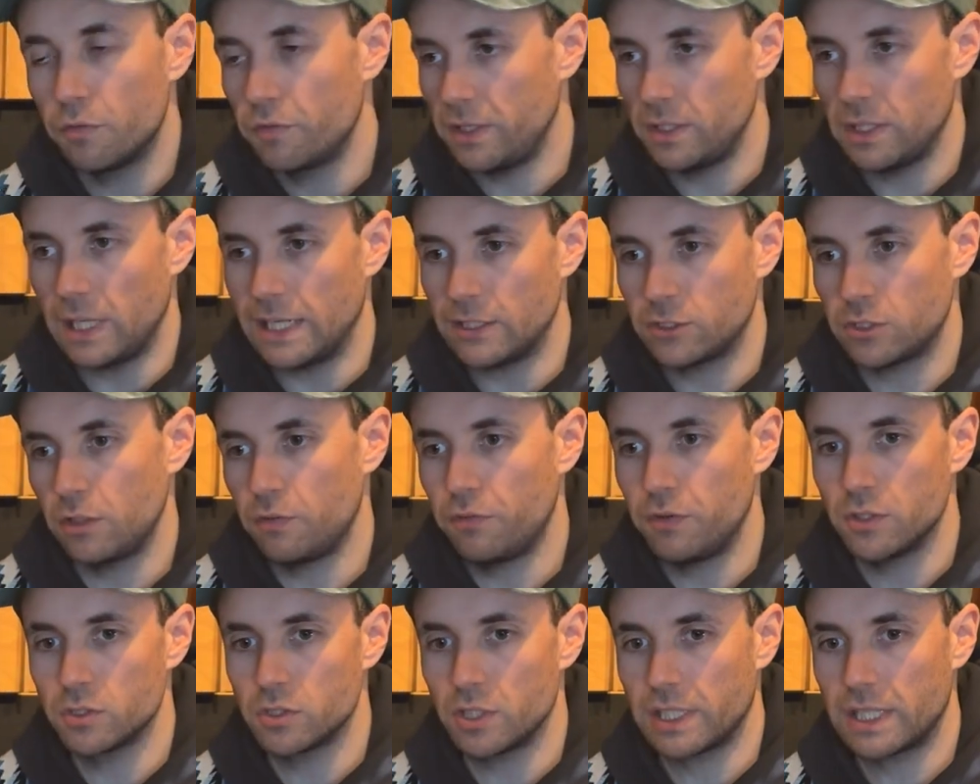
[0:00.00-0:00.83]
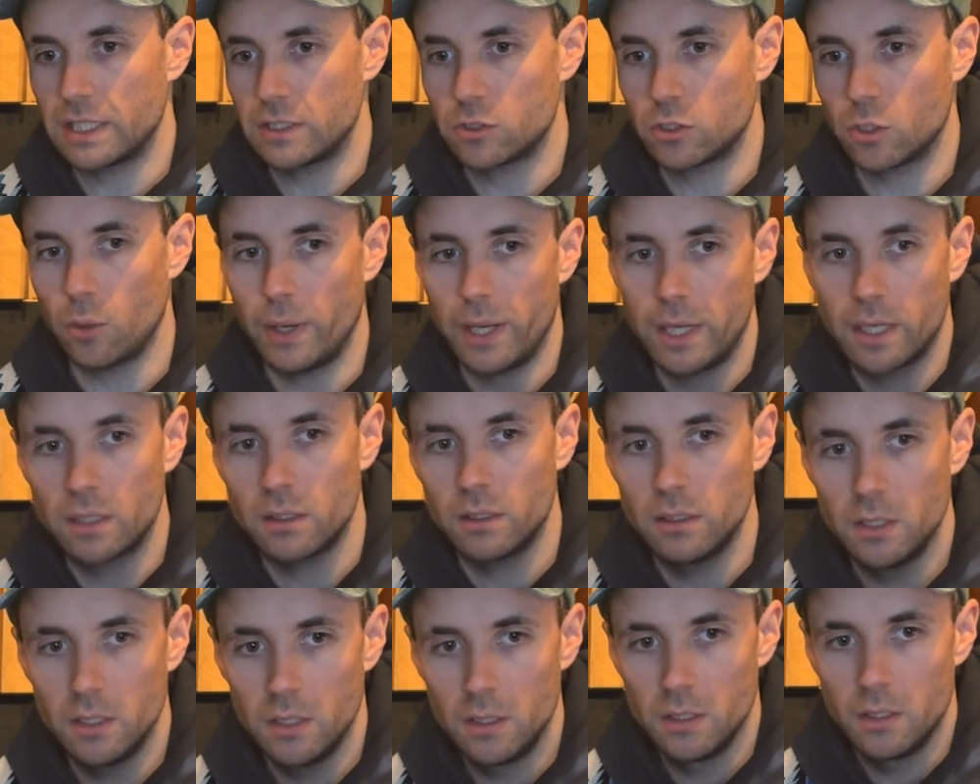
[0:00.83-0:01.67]
It actually feels like it's
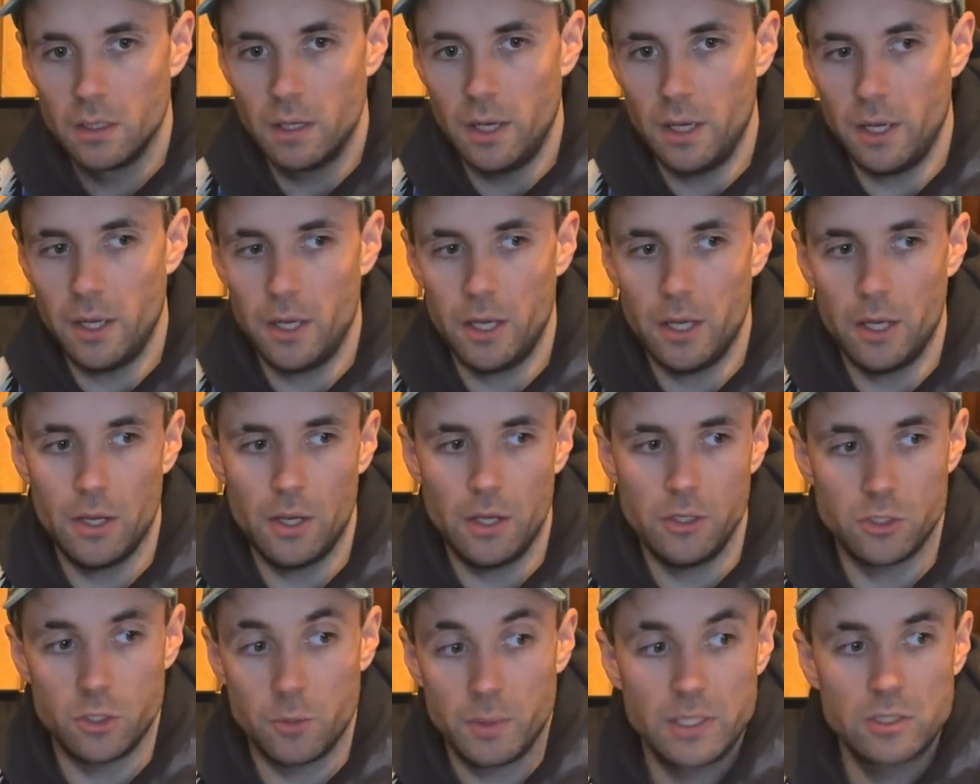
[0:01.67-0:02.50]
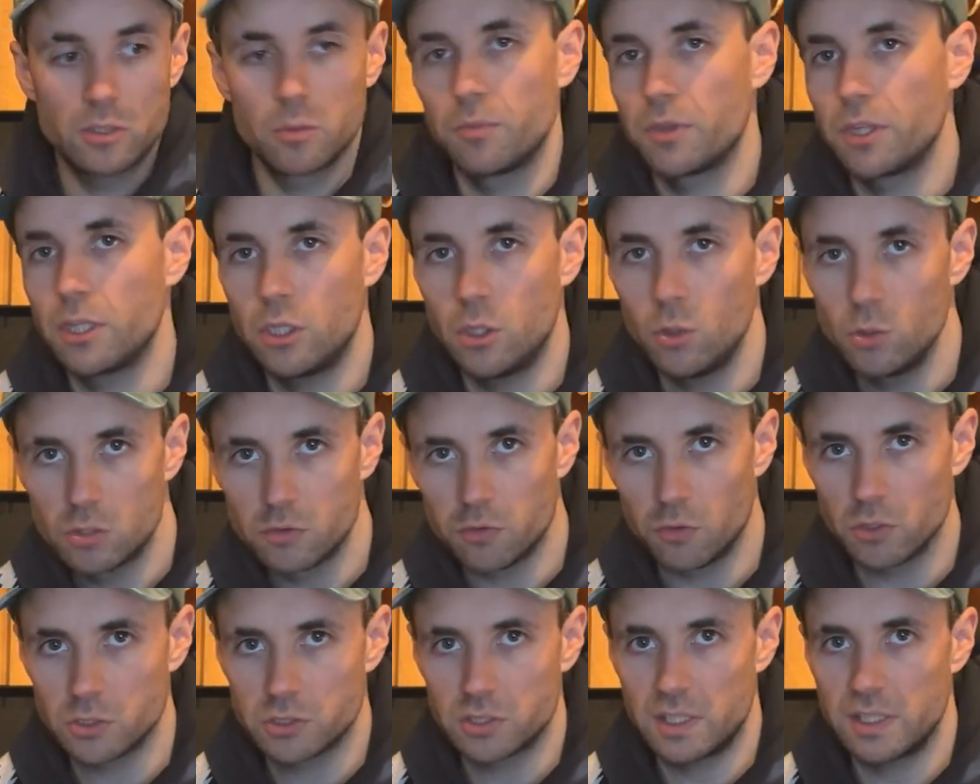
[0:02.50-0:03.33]
going doing something
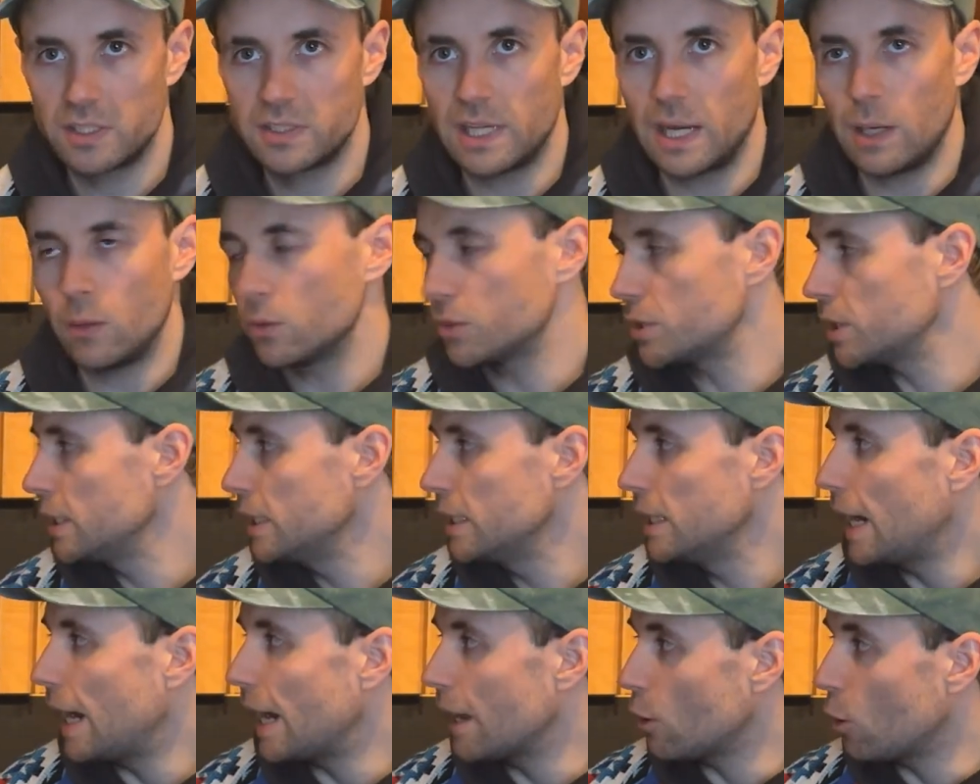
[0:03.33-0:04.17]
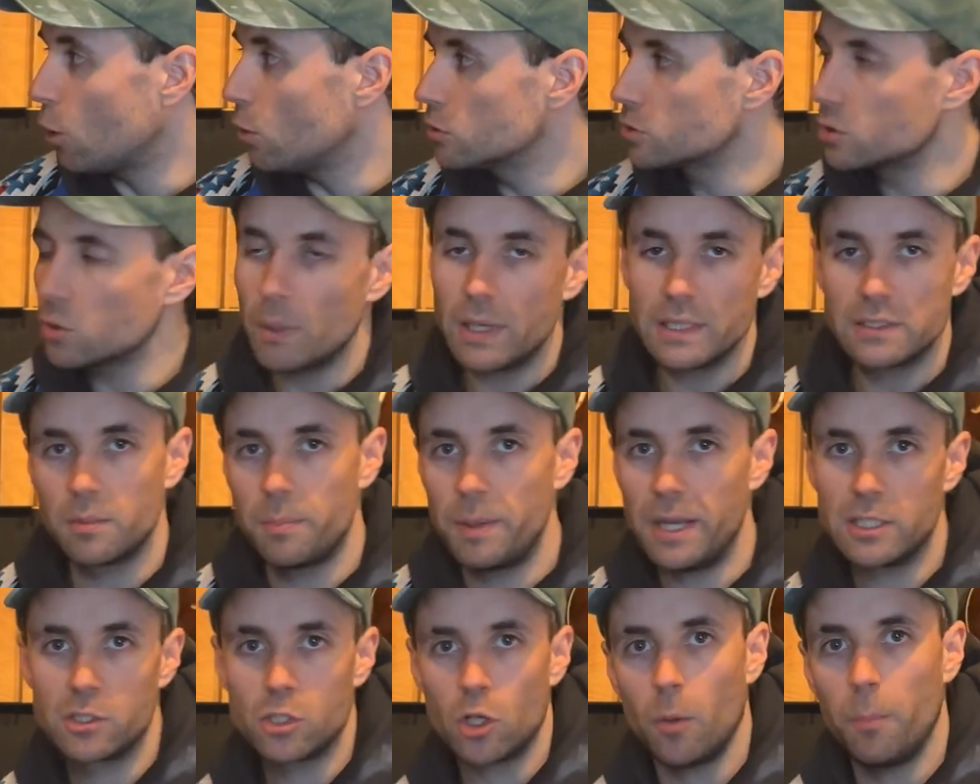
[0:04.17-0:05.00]
useful to the sound, and also adds a bit
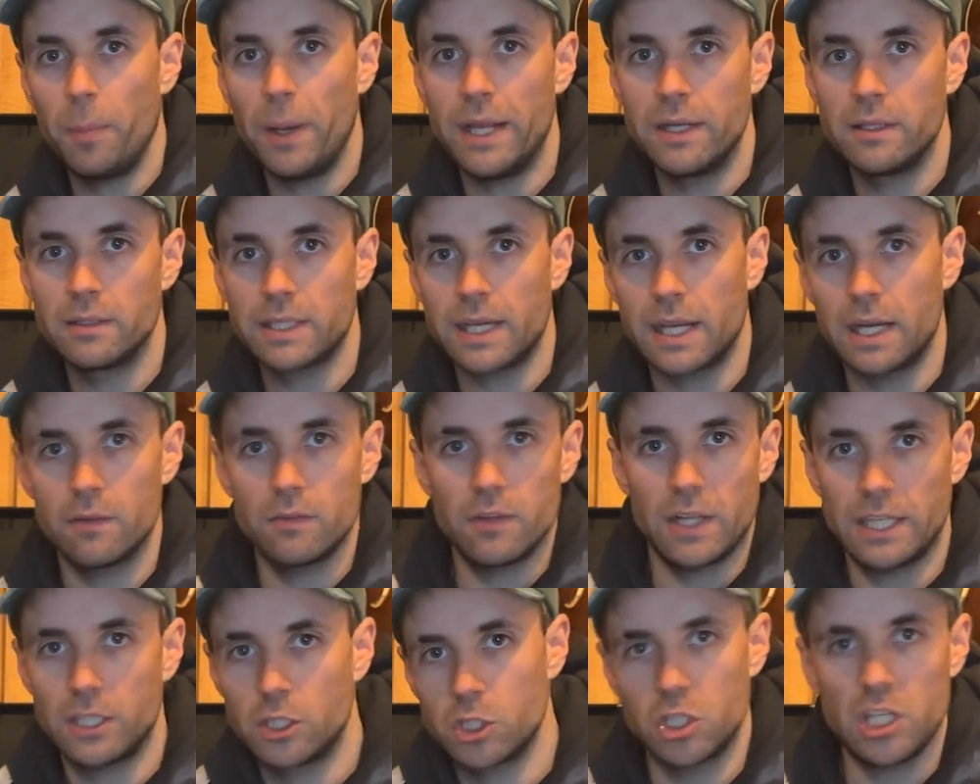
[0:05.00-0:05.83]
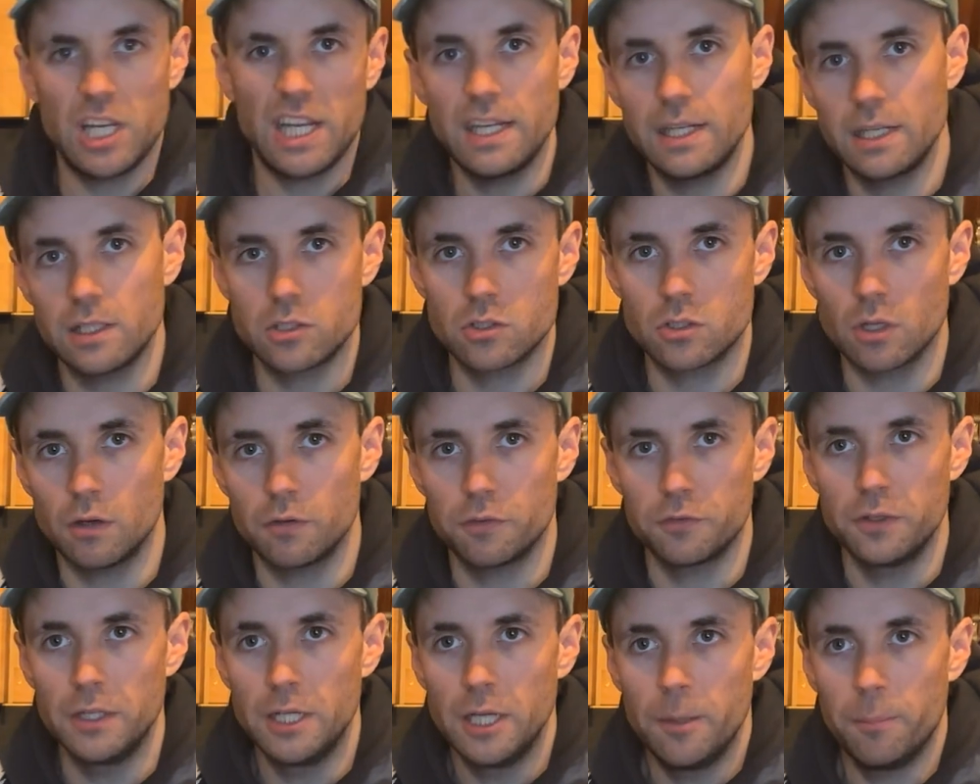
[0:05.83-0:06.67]
of top end kind of like sheeny
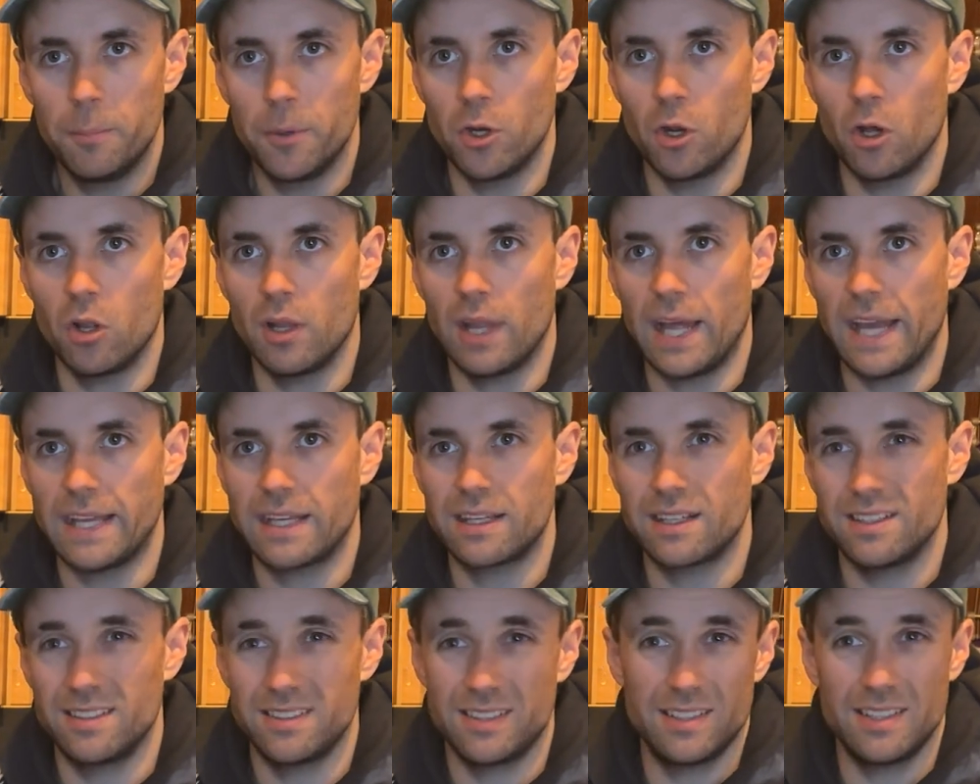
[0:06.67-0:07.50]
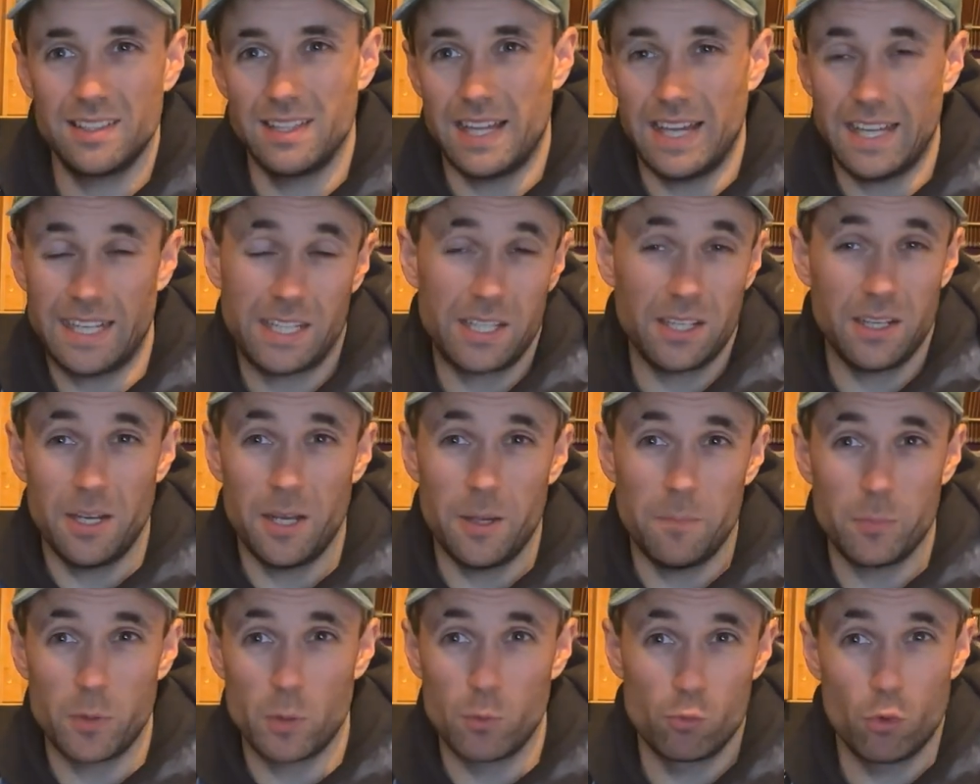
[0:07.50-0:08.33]
stuff, but not like
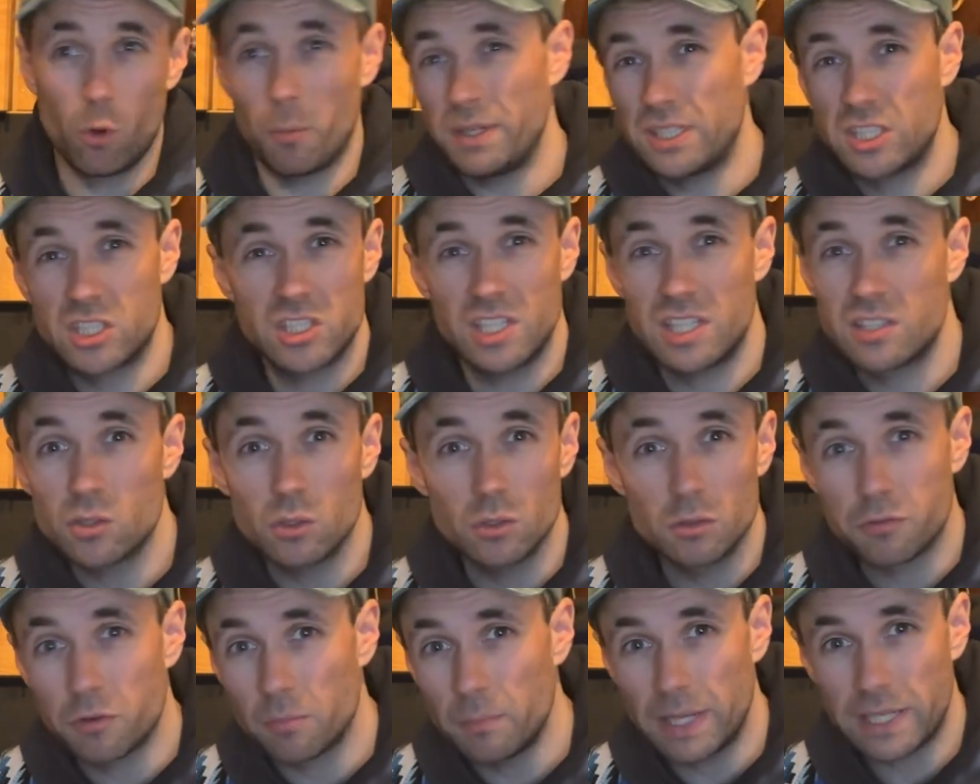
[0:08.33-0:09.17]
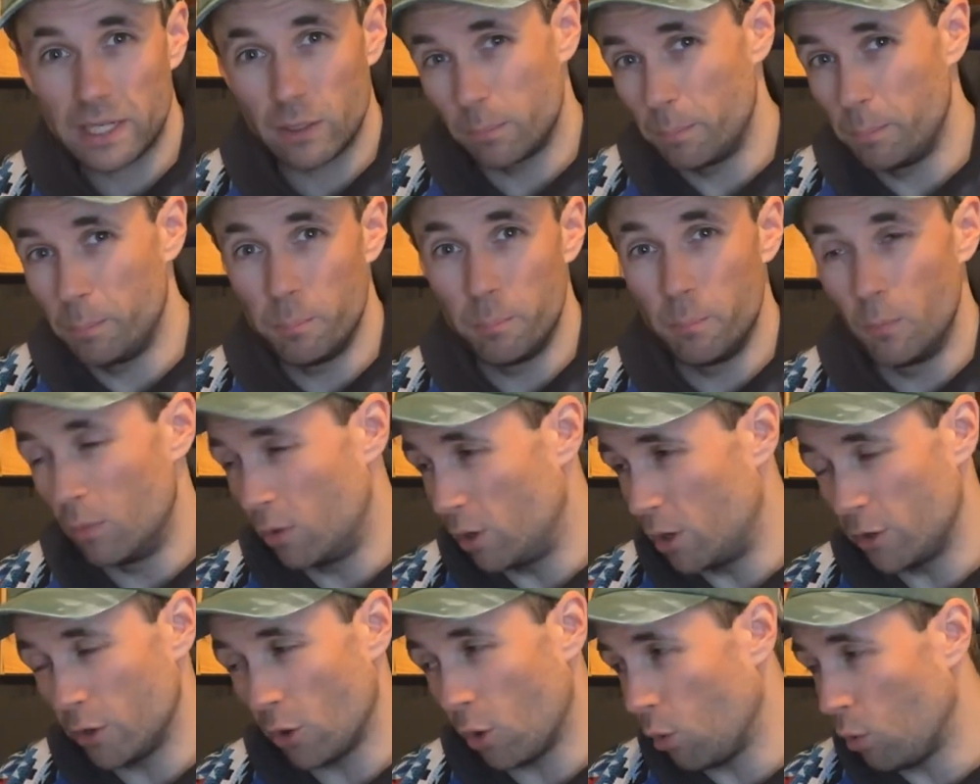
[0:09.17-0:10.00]
rubbish sizzle from like
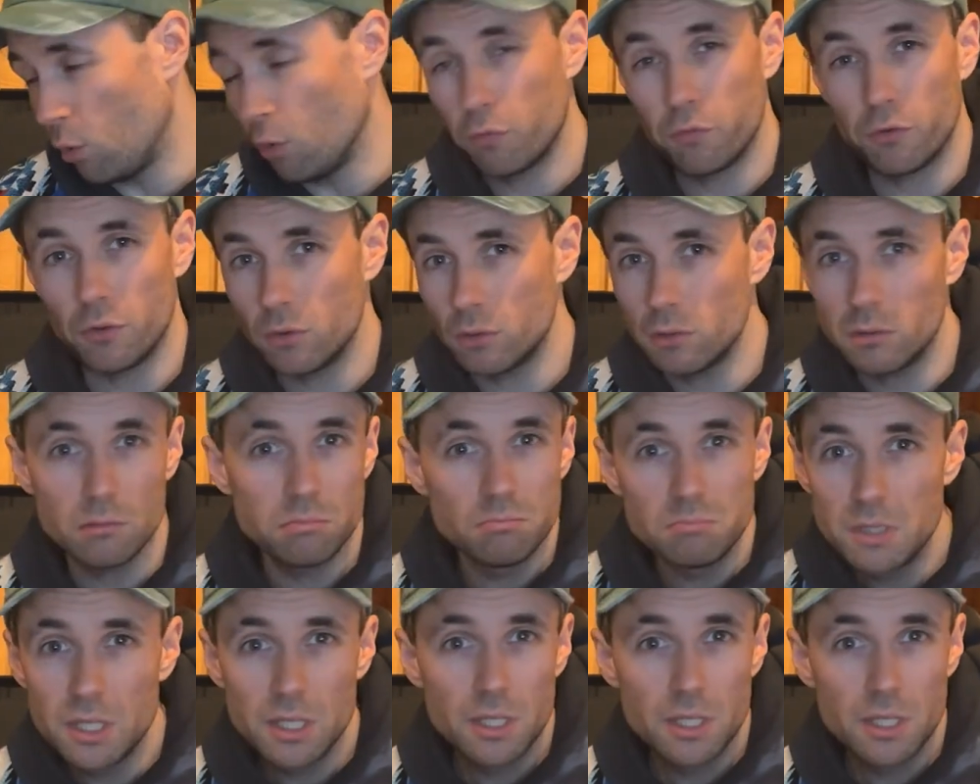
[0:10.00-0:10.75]
an awful,